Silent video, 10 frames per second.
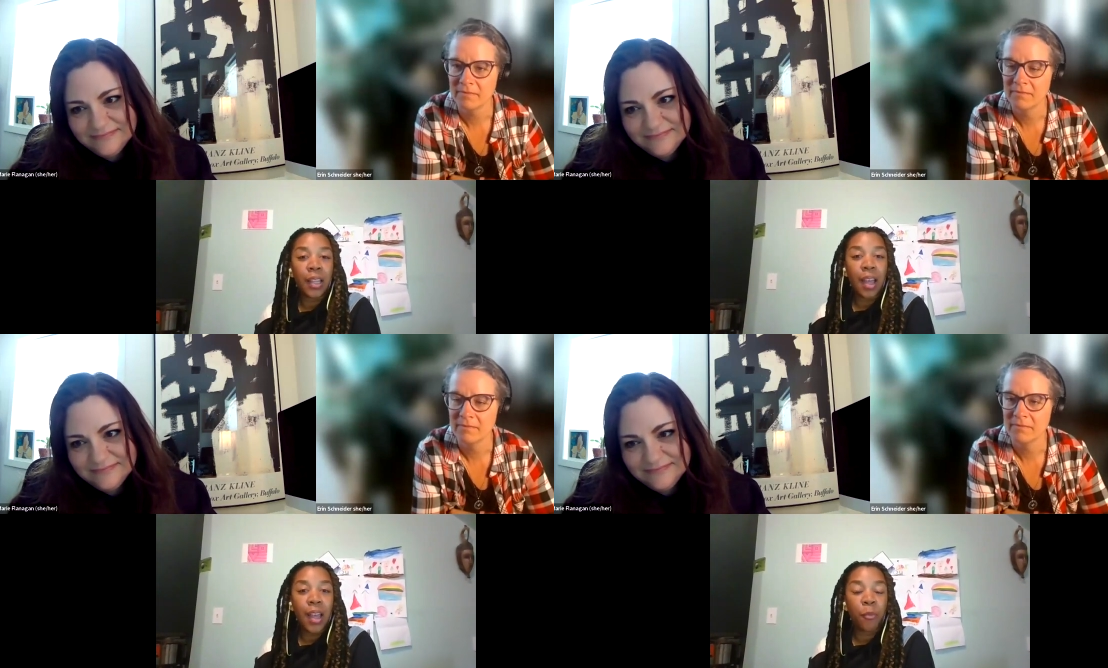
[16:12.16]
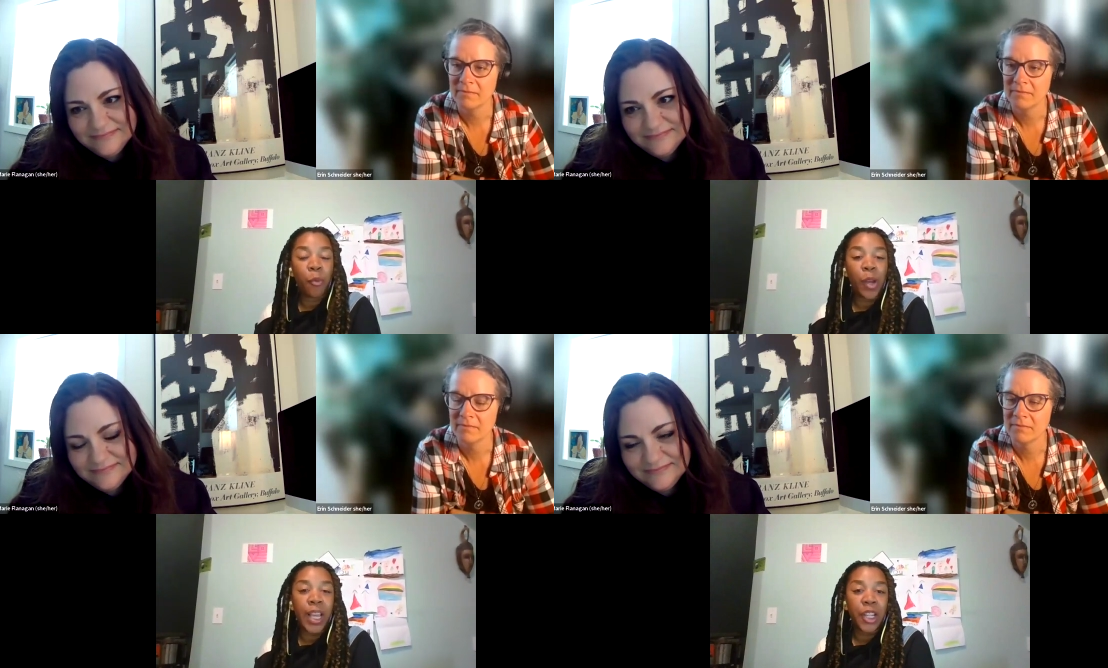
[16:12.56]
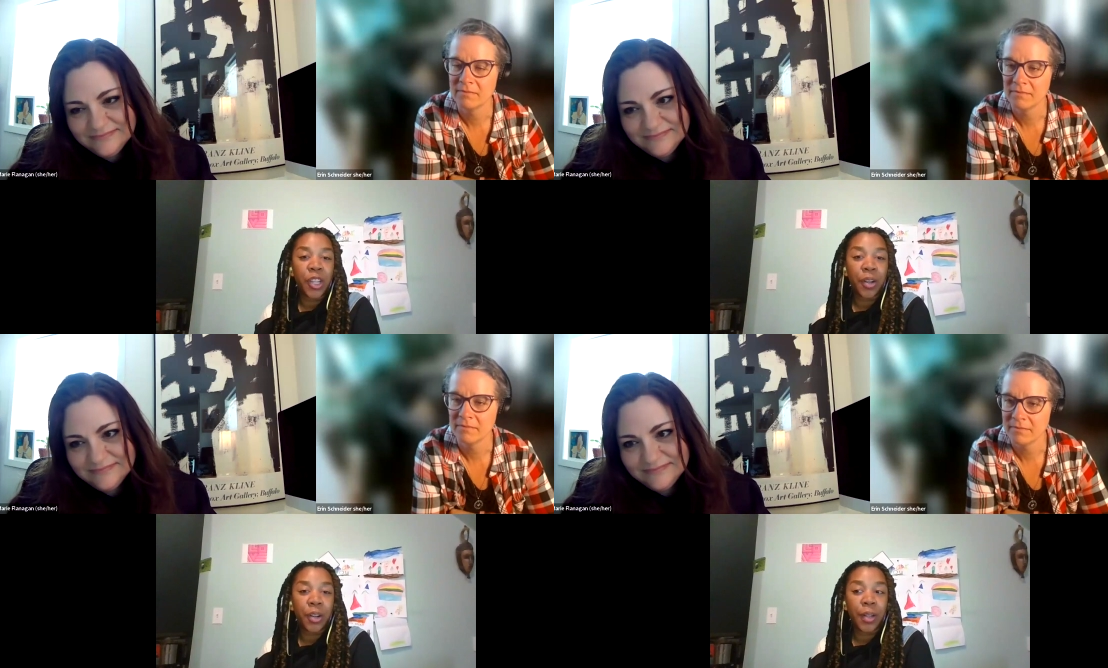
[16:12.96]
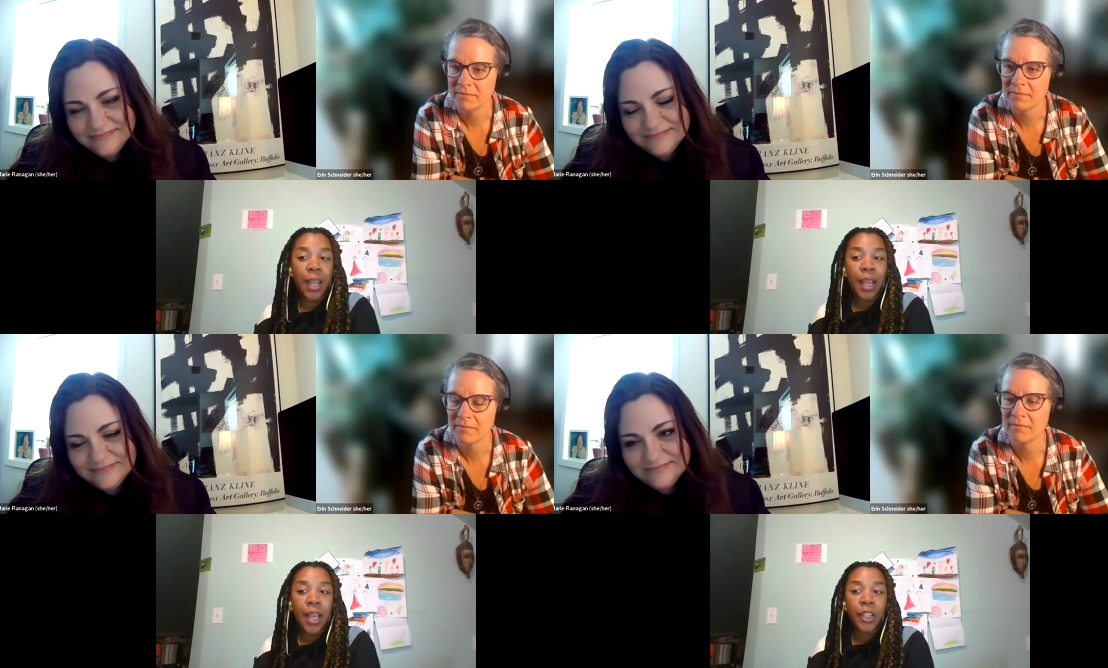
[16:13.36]
Speaker 1: um, one
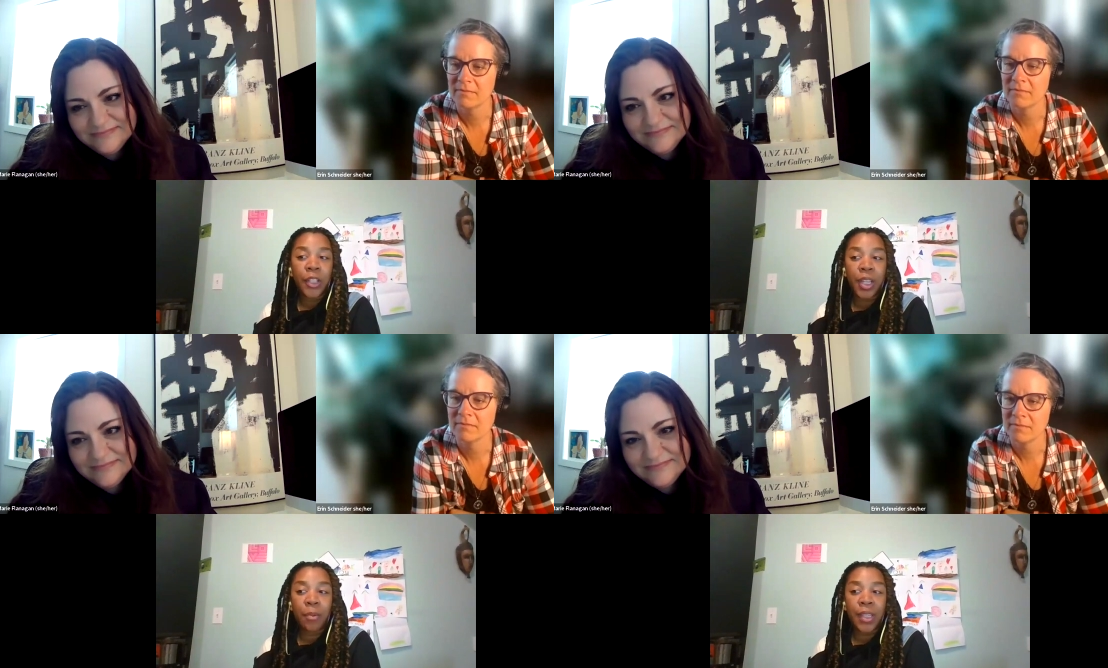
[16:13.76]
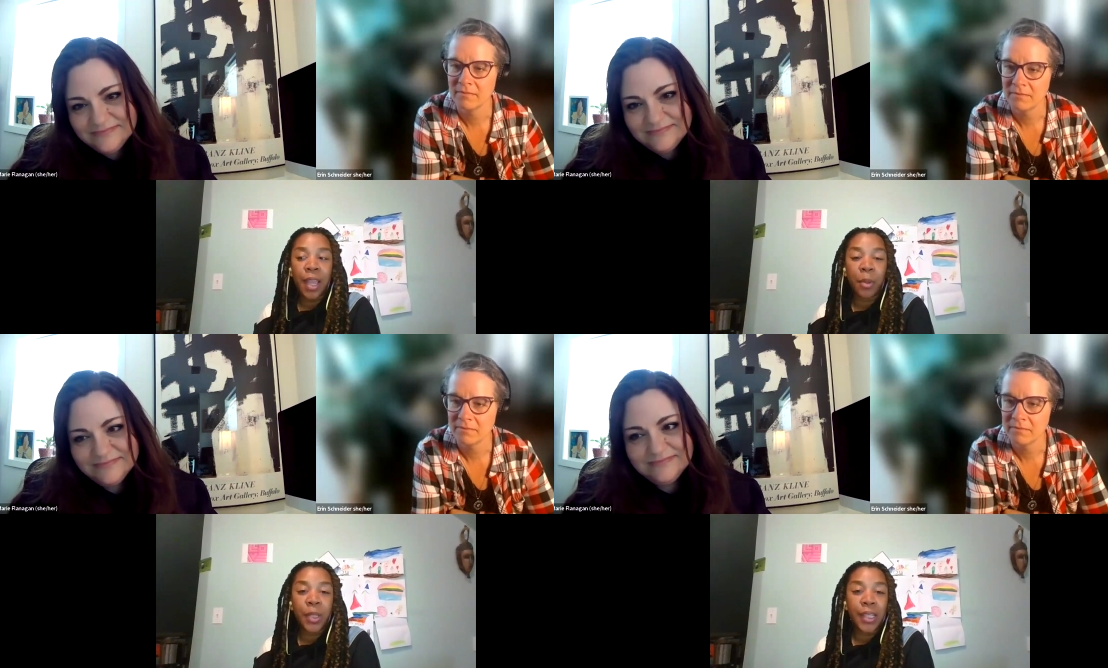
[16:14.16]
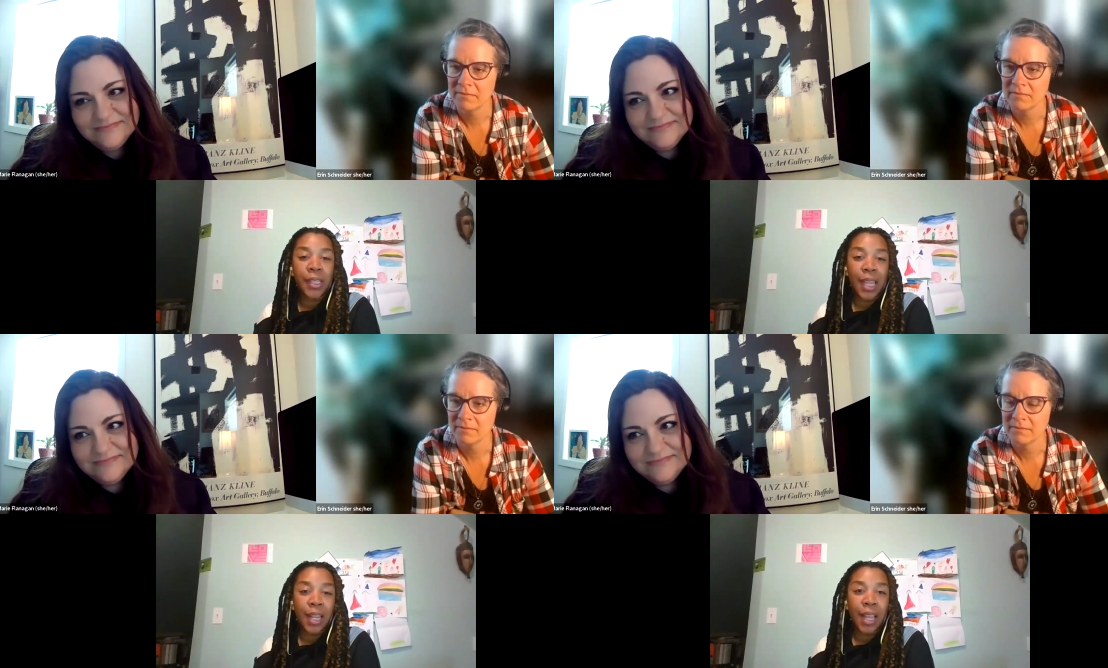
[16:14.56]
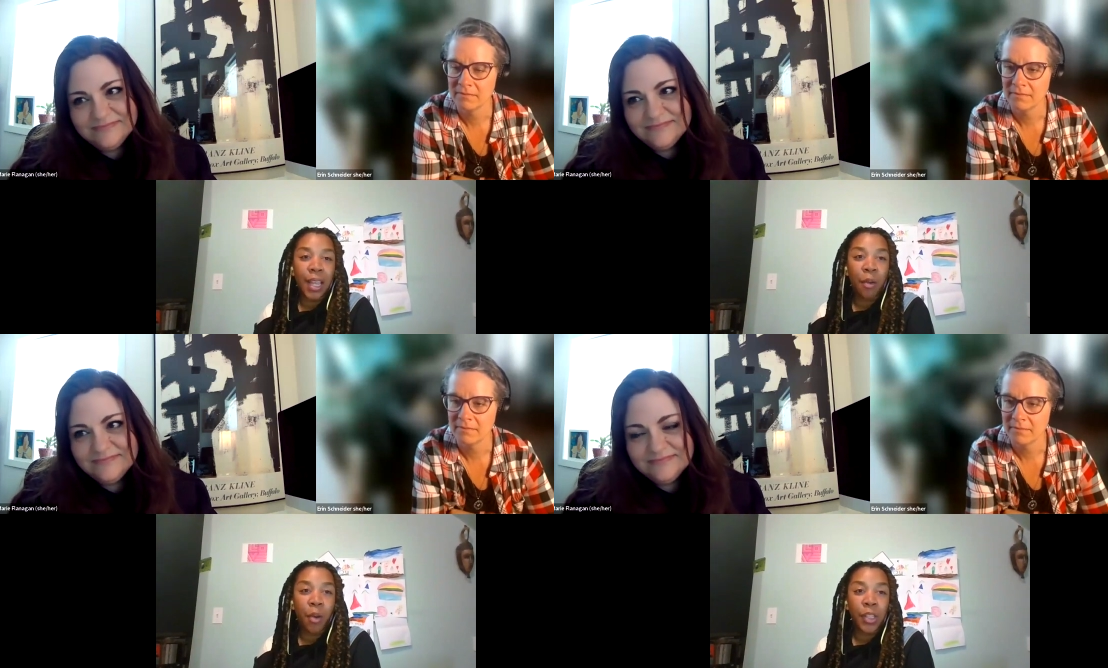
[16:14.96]
intern. She was able to sit
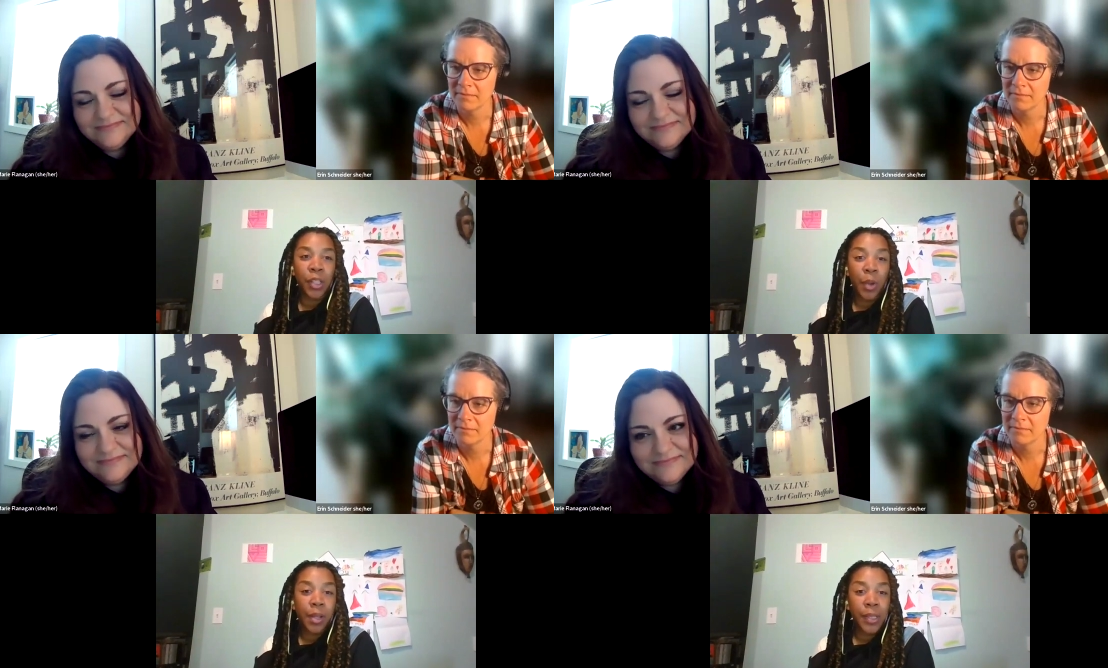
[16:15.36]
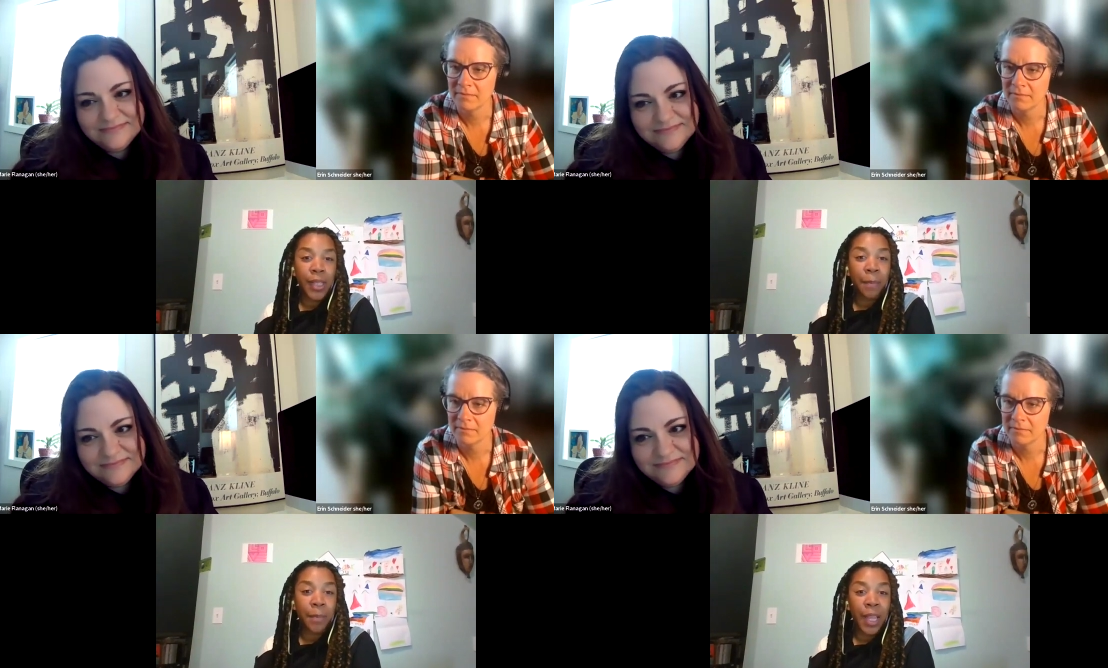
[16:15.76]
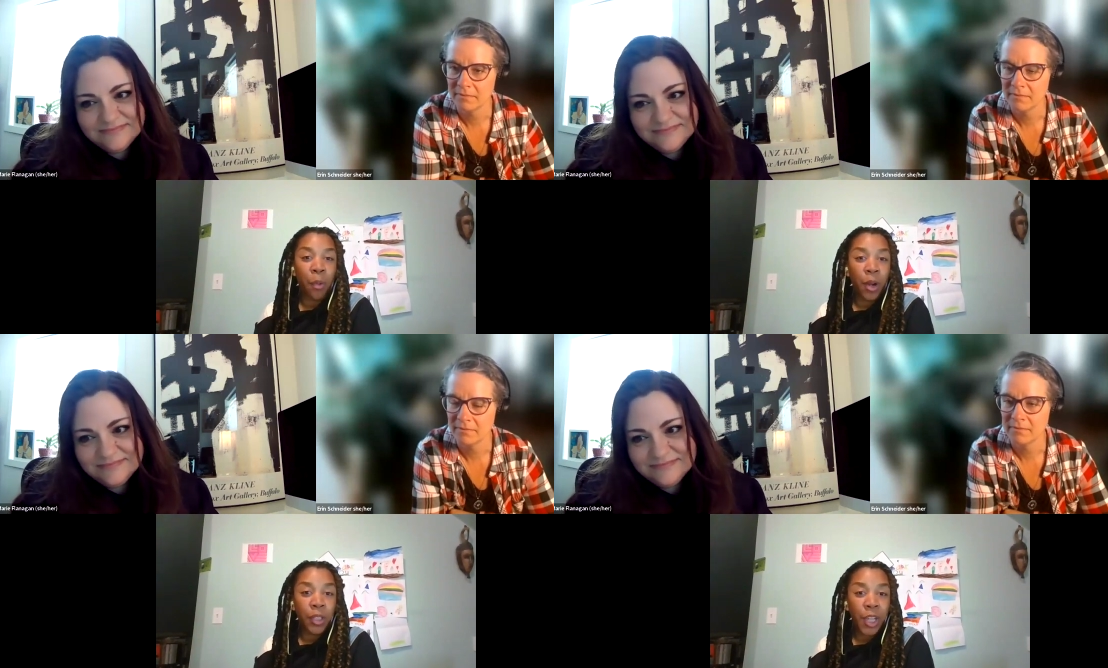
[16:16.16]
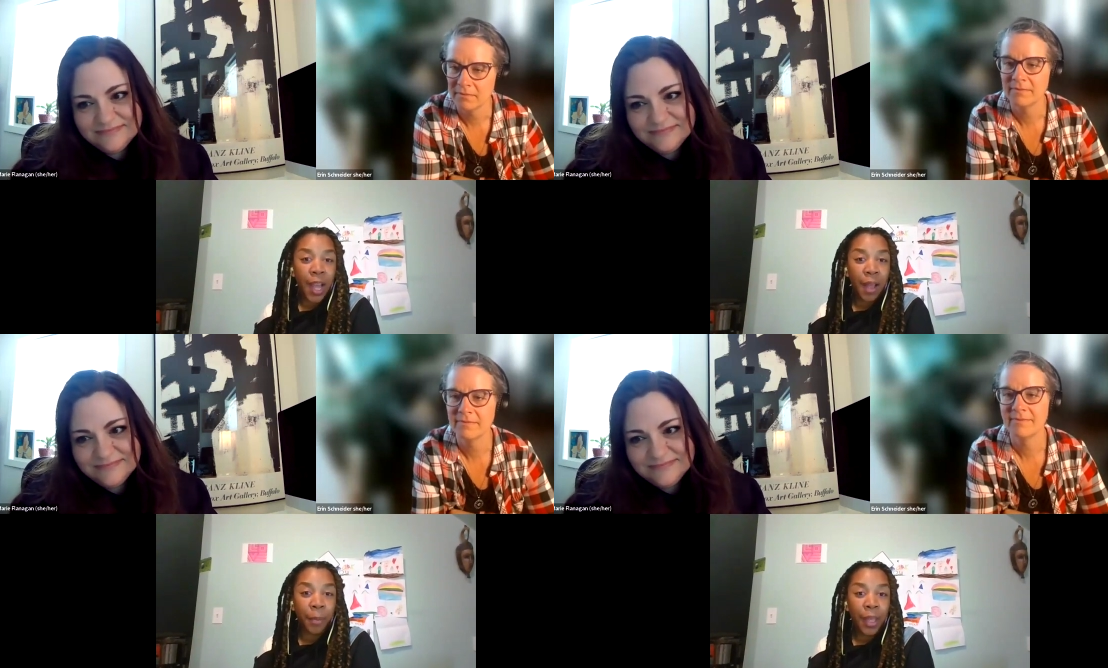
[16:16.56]
in on a soil sampling
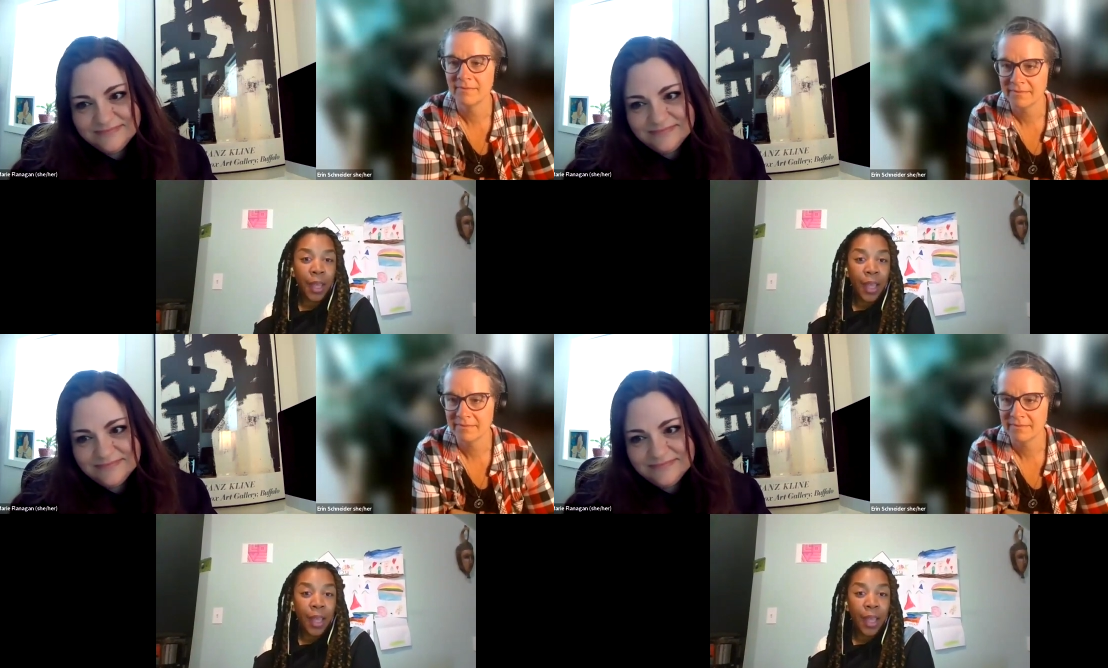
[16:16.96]
workshop